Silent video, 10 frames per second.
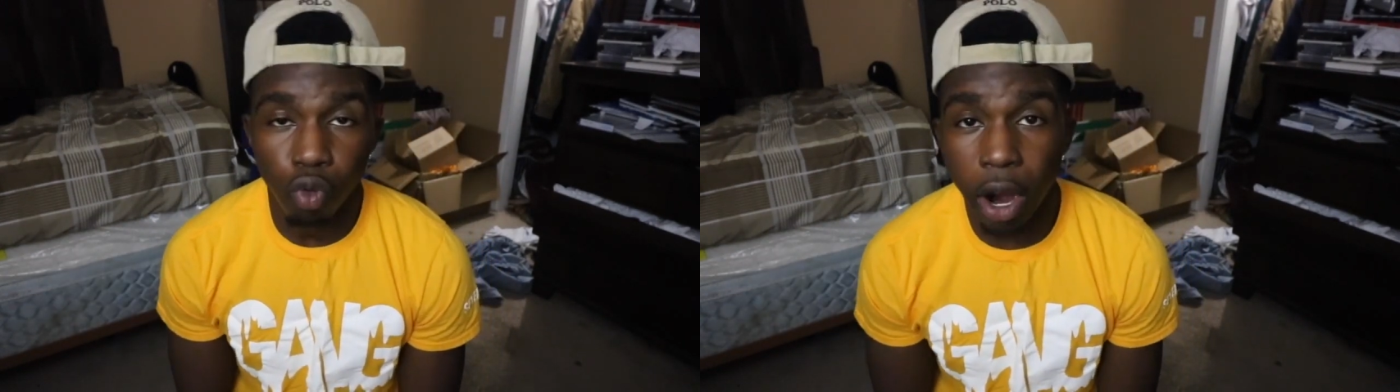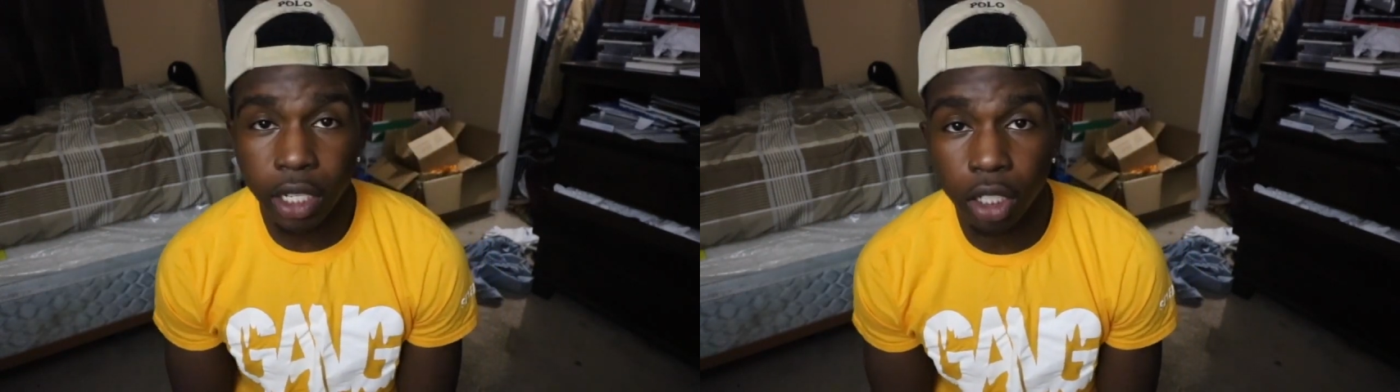
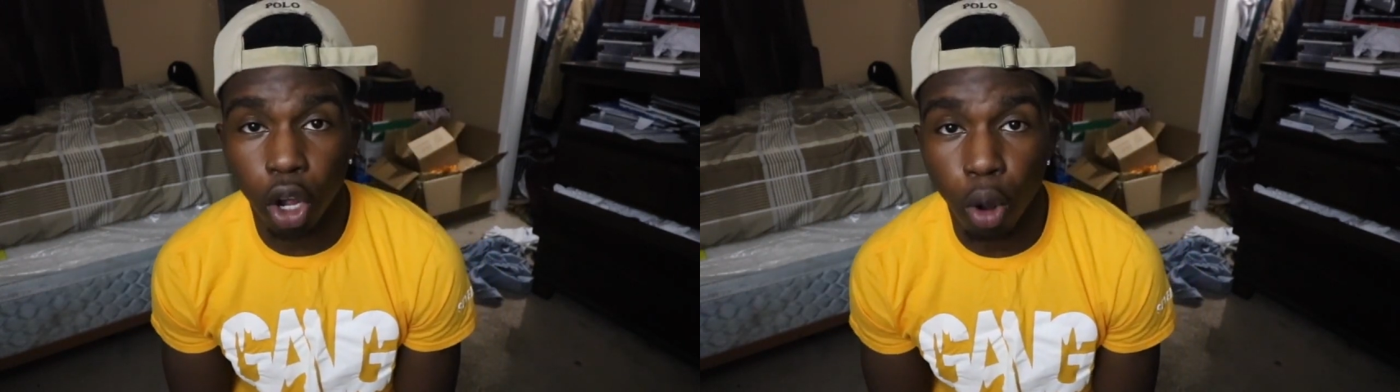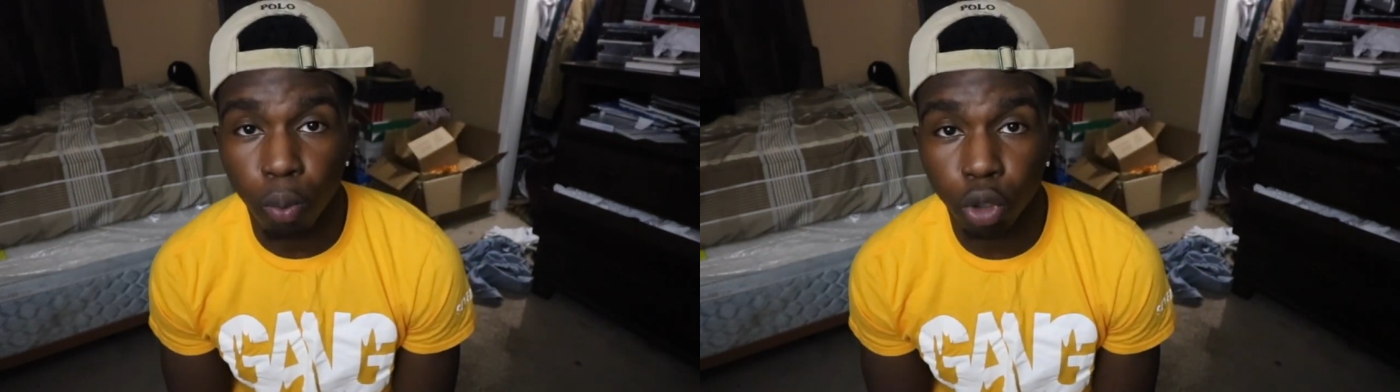
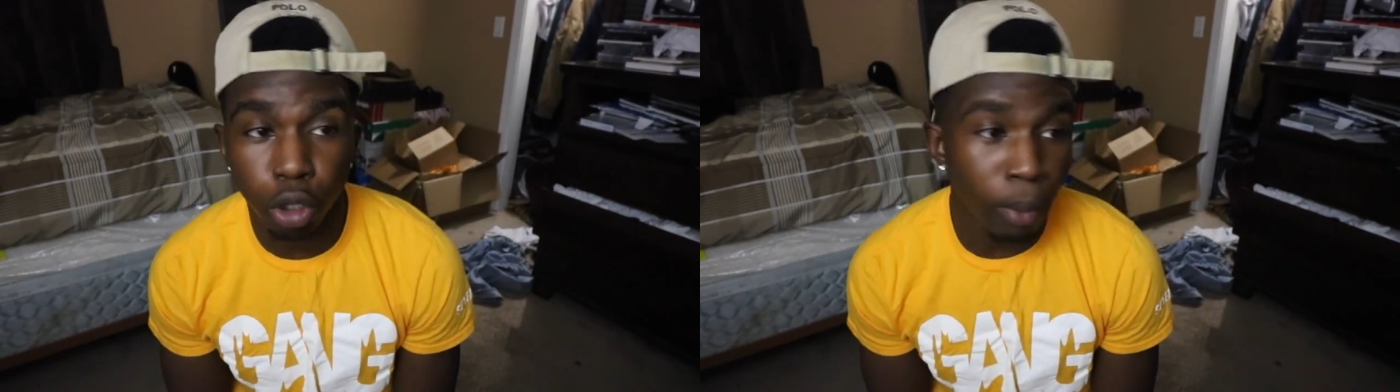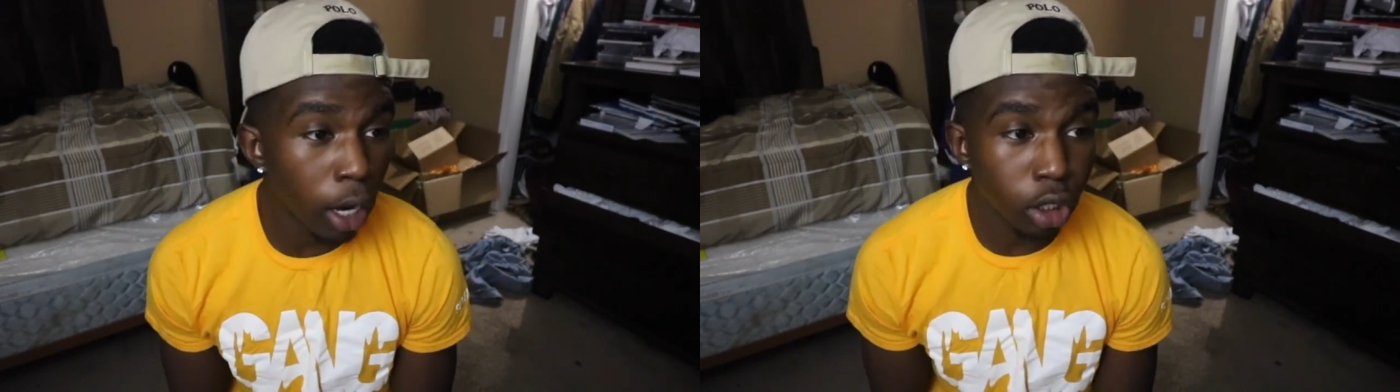RiceGum
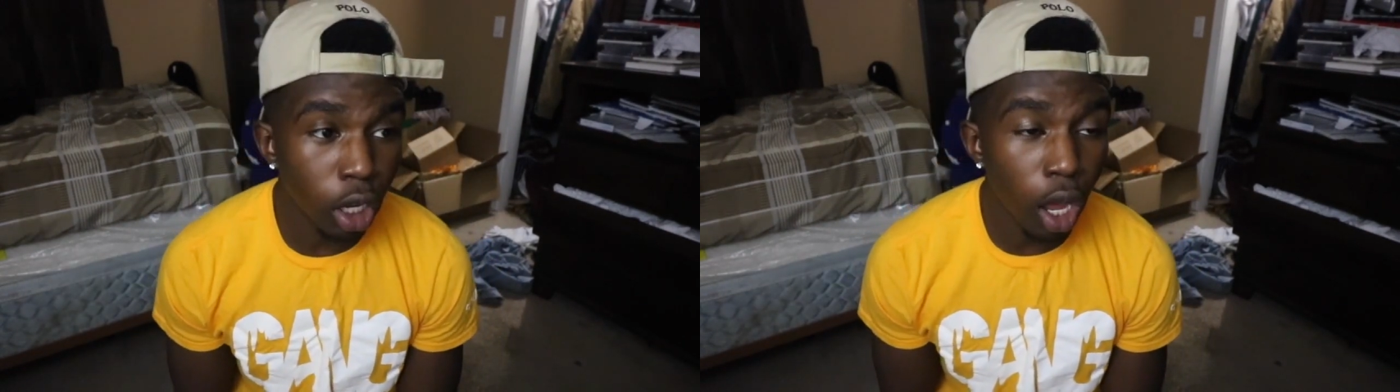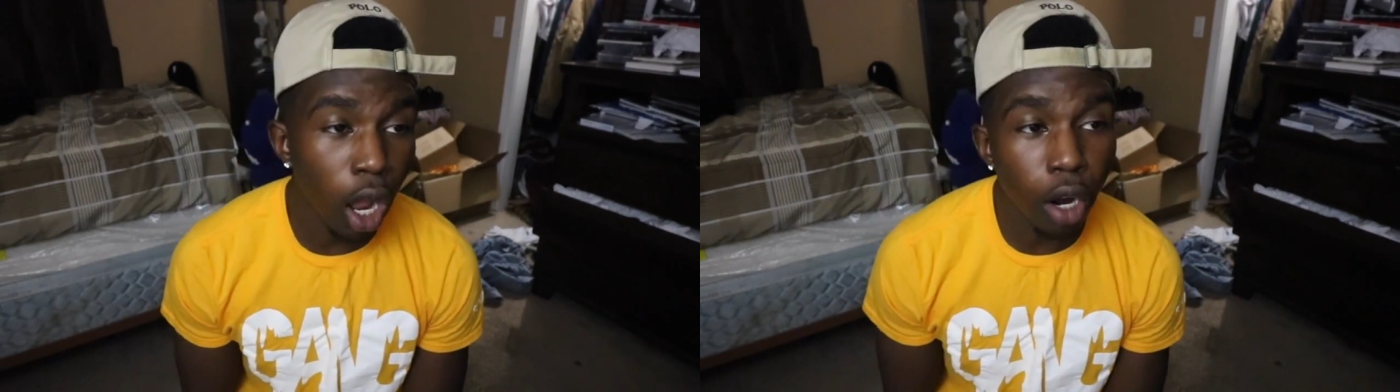smacks
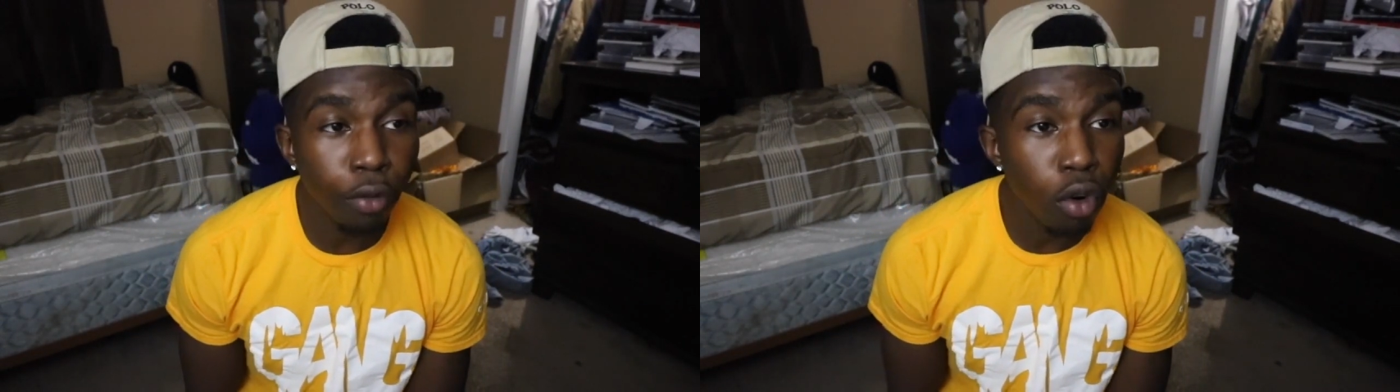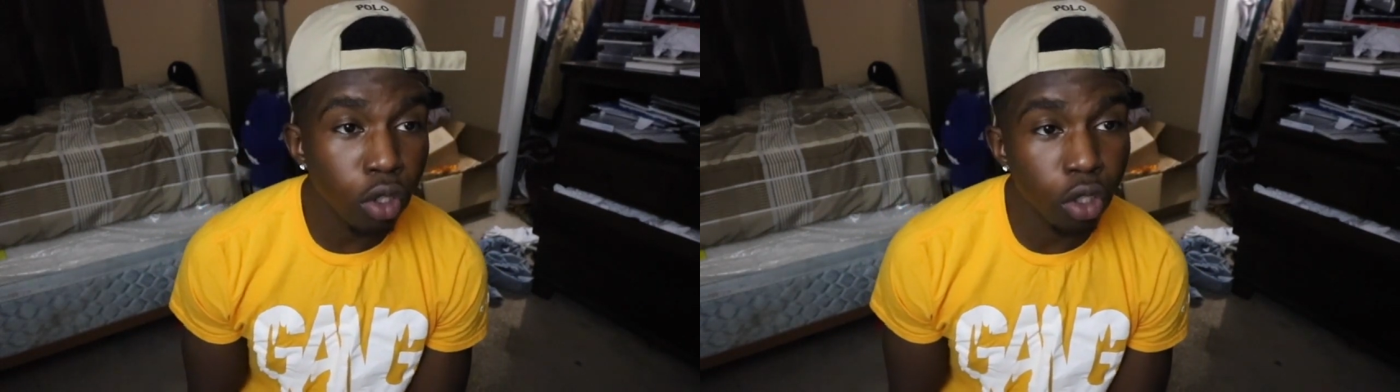the out
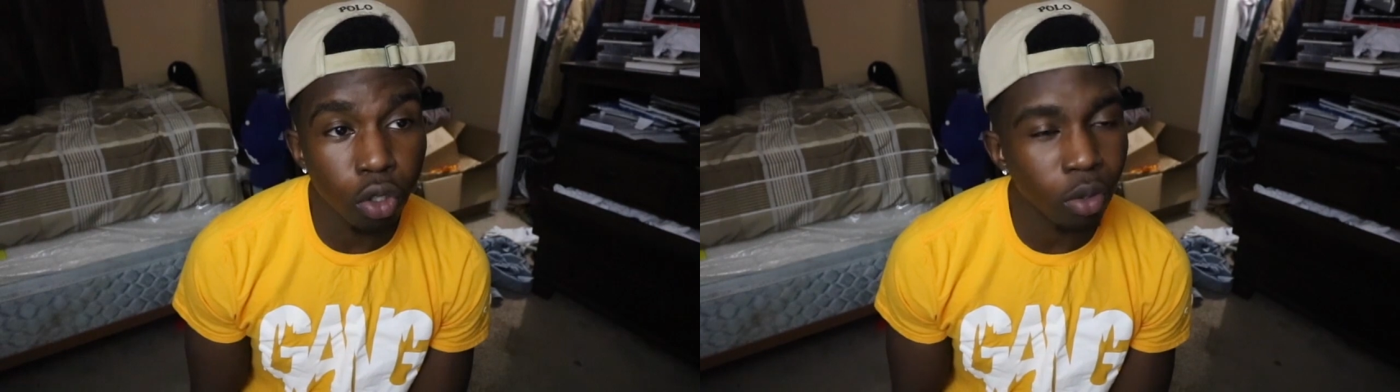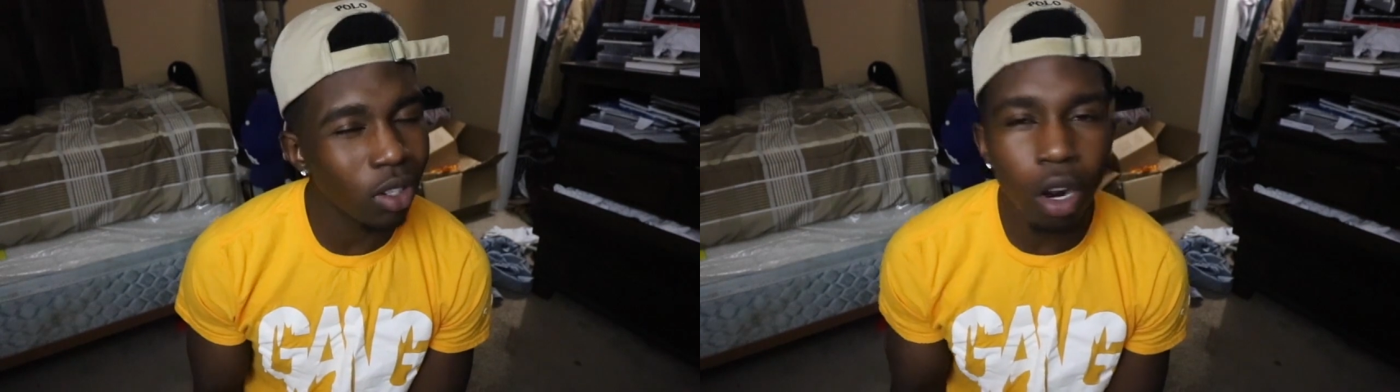of fools YouTube.